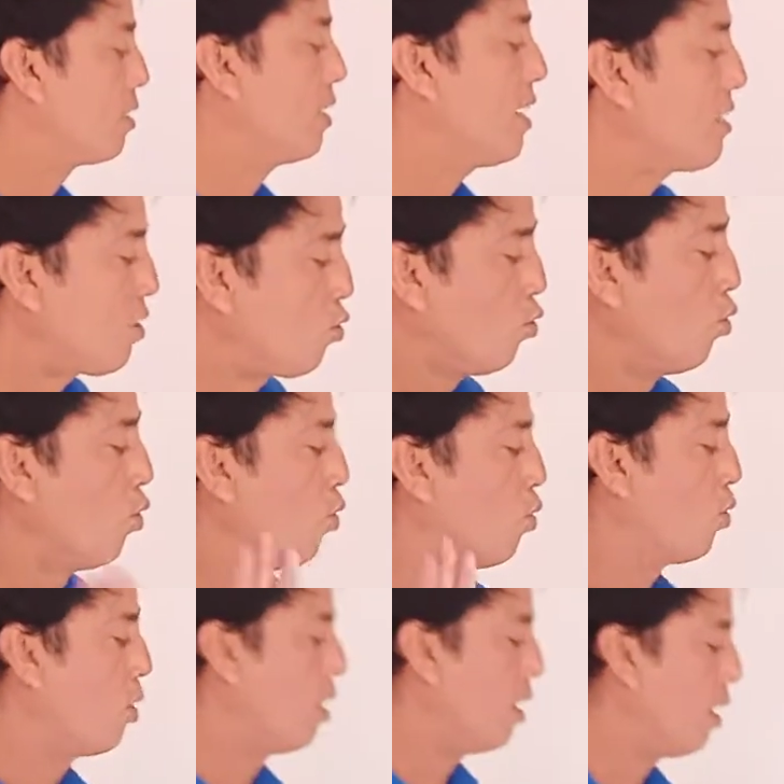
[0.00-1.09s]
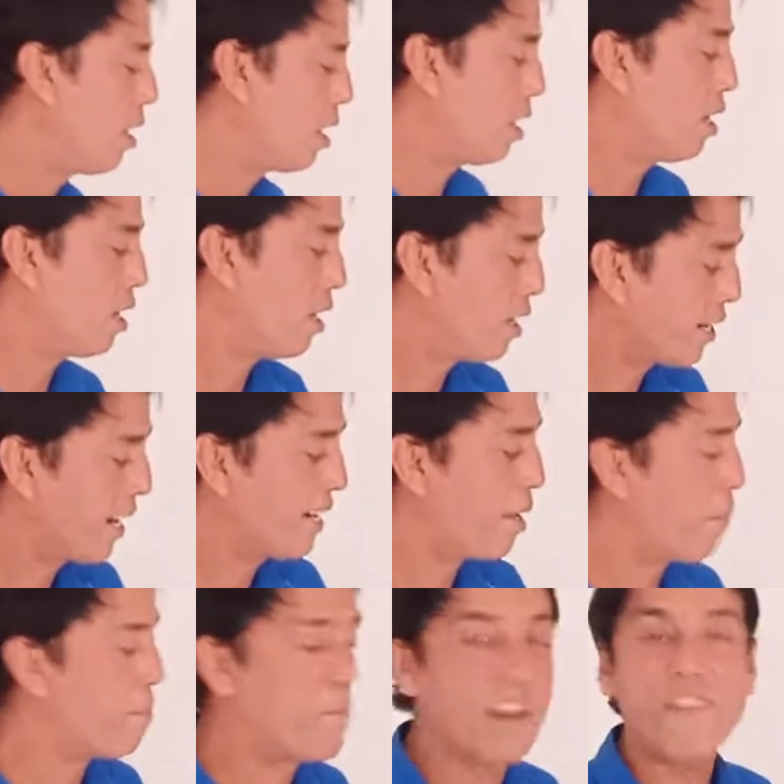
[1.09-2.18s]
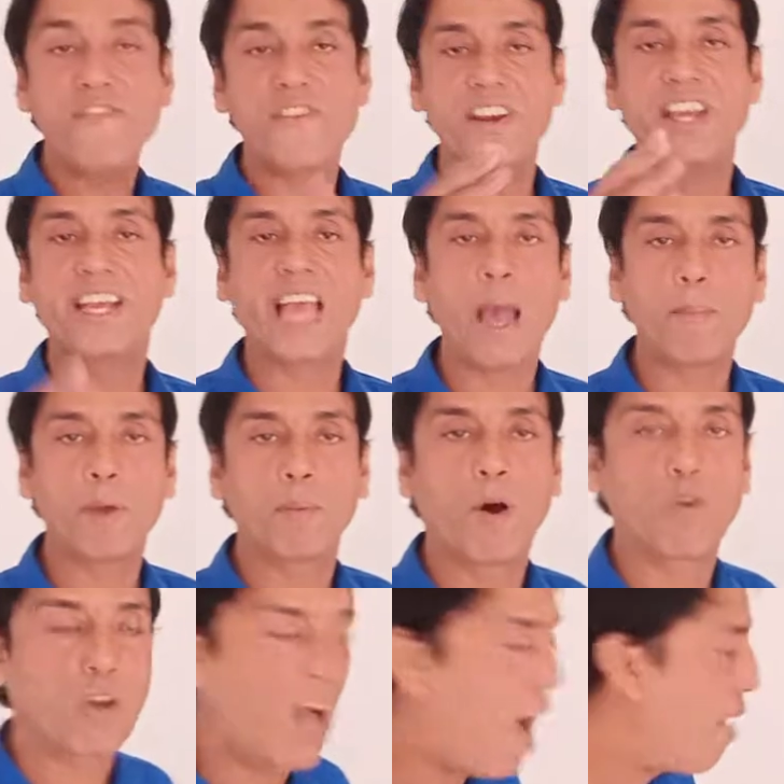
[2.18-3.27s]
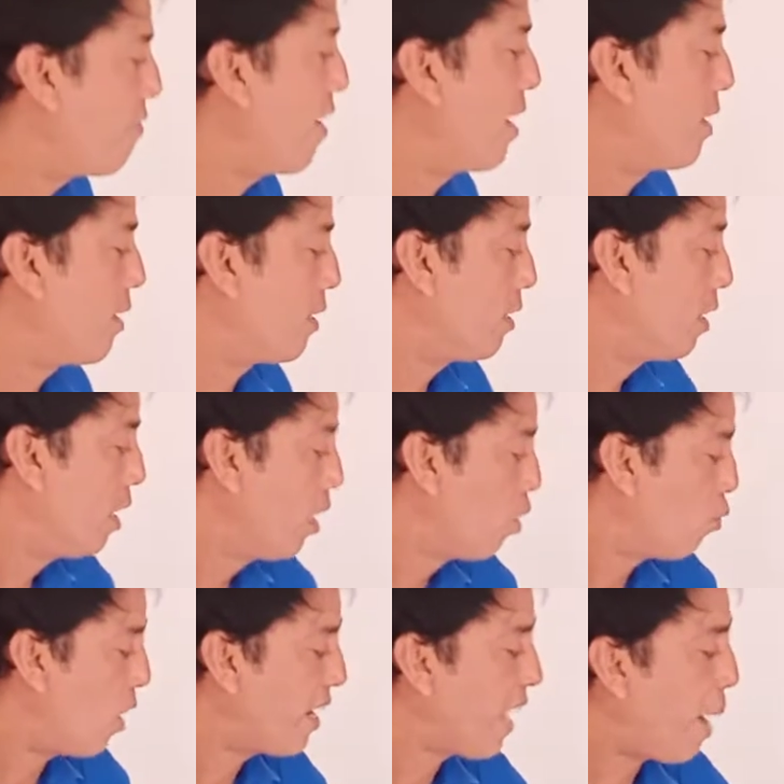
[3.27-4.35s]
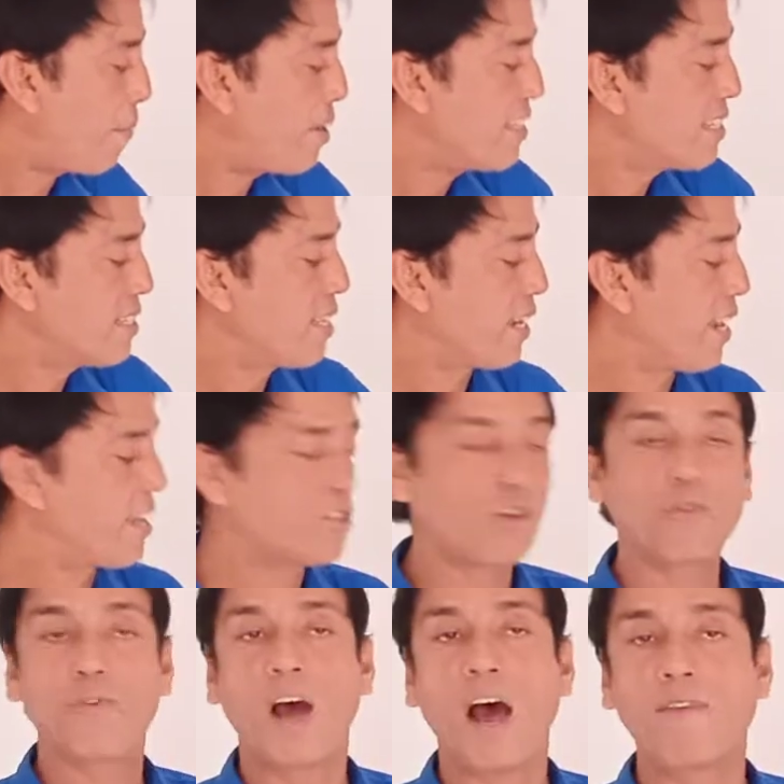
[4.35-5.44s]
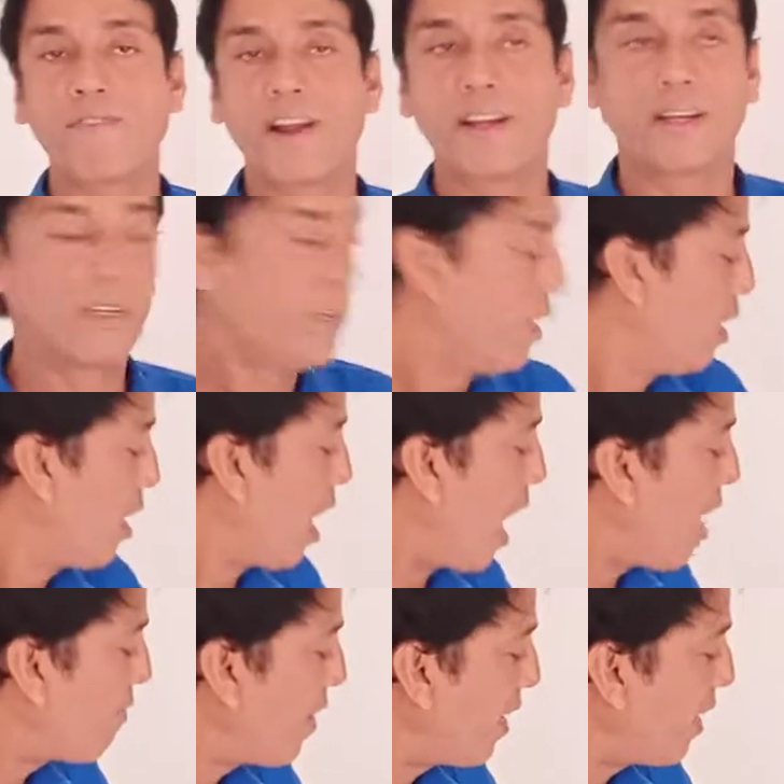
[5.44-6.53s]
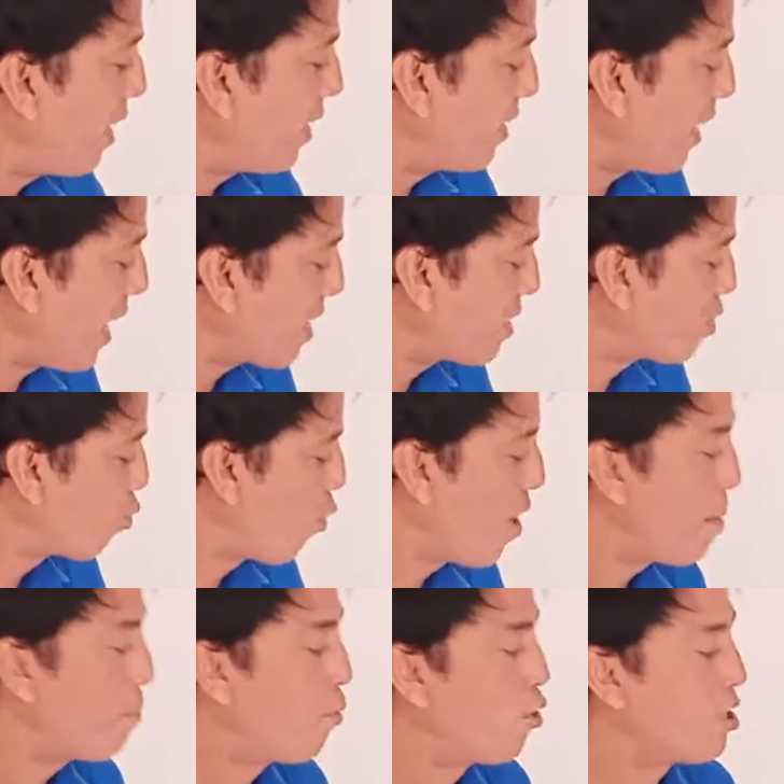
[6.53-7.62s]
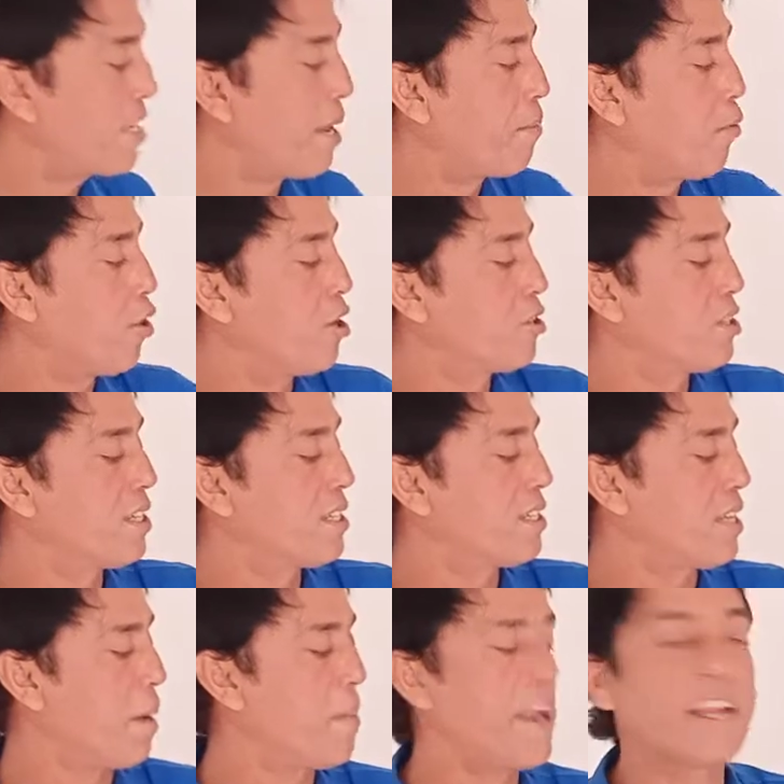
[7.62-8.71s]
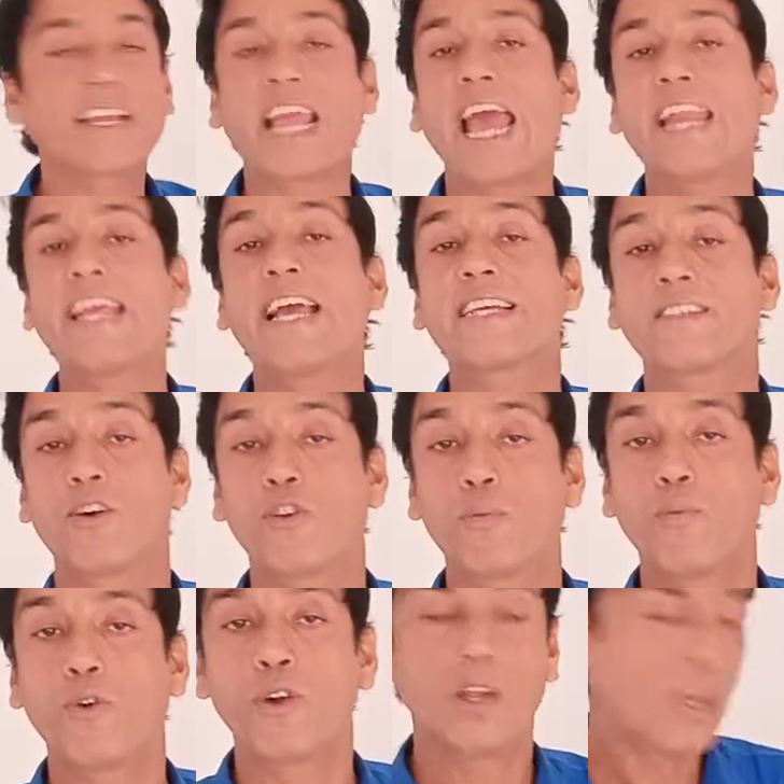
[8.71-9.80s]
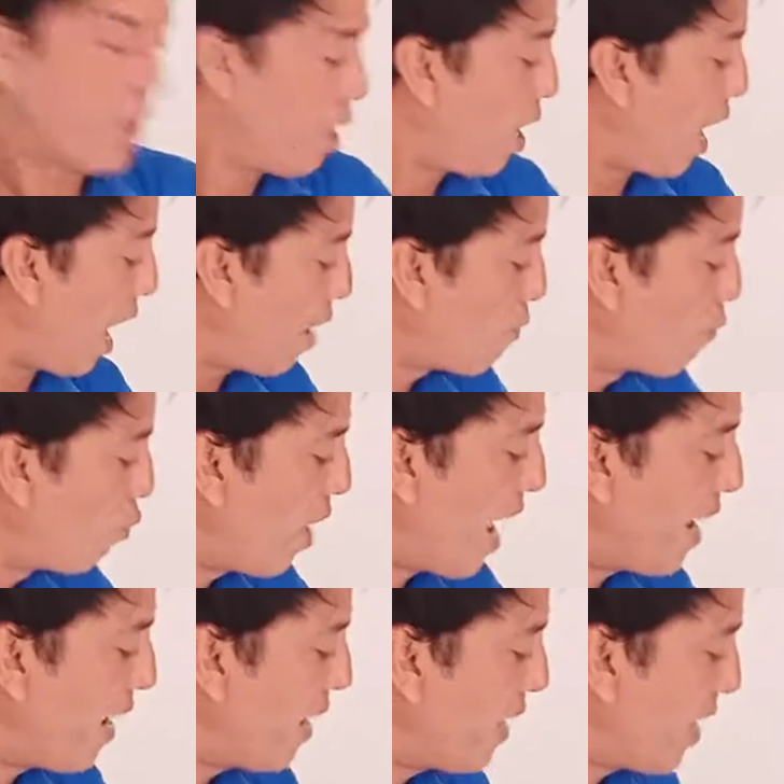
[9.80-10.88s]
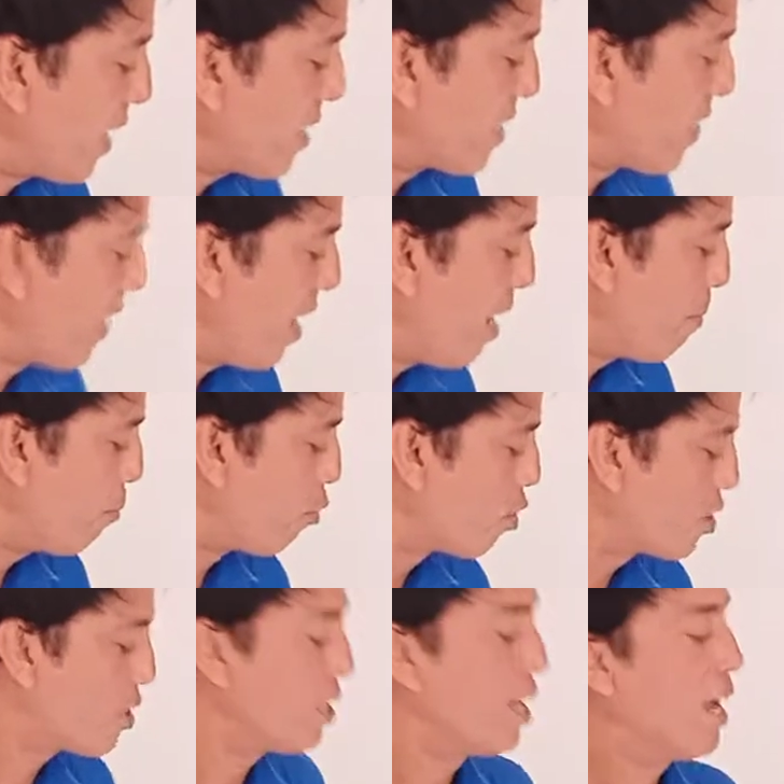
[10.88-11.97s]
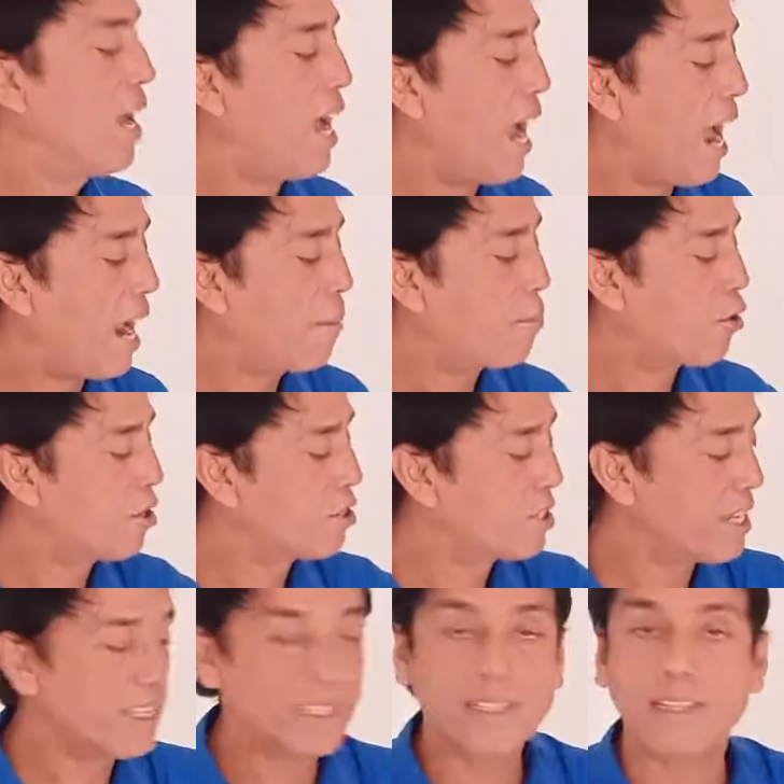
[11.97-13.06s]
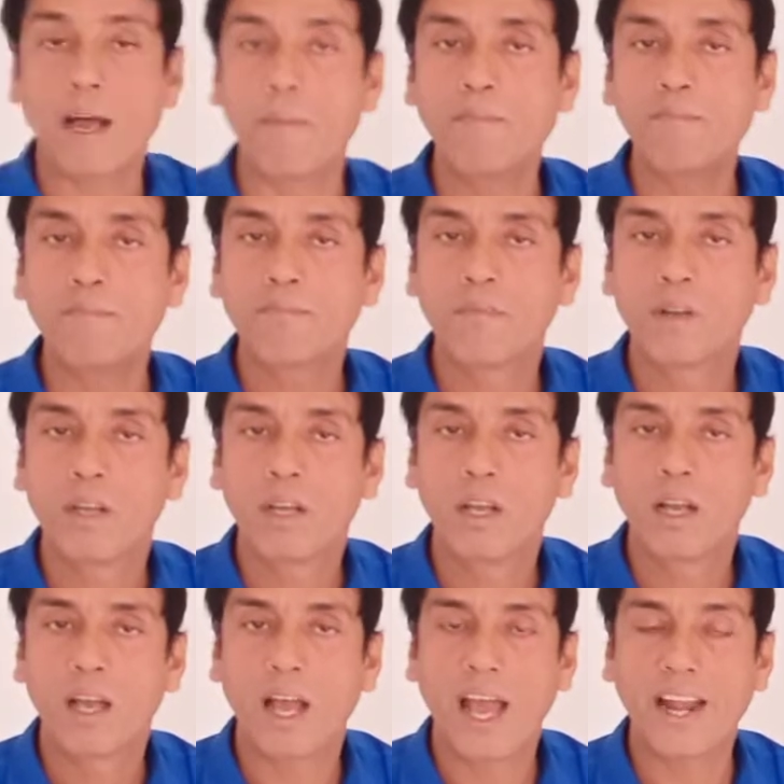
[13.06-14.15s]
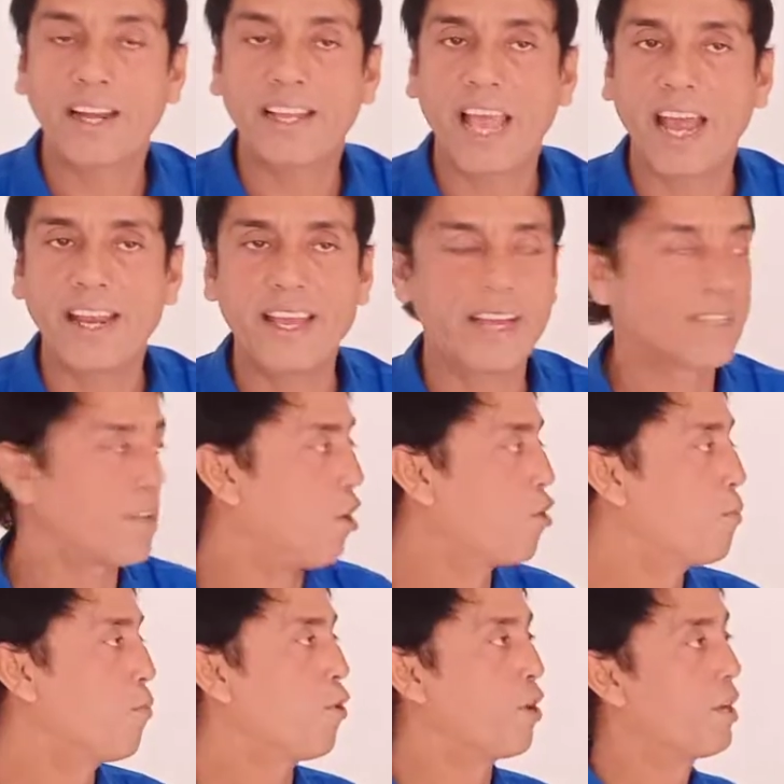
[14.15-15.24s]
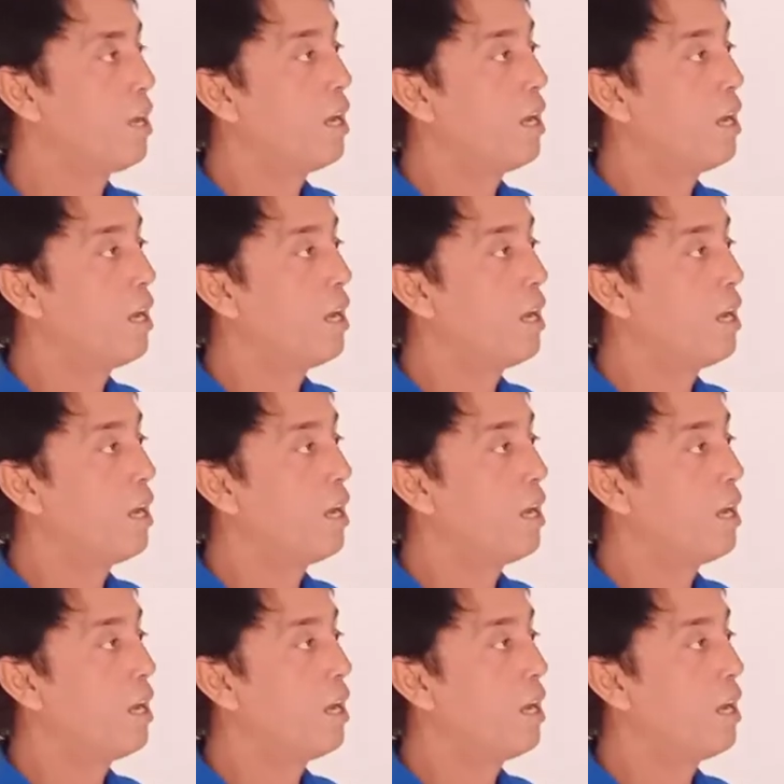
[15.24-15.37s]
just to get a brief recap about half adder, what happens in the case of half adder? Half adder takes 2 inputs and produces sum and carry as output, and full adder takes 3 inputs and produces sum and carry as output.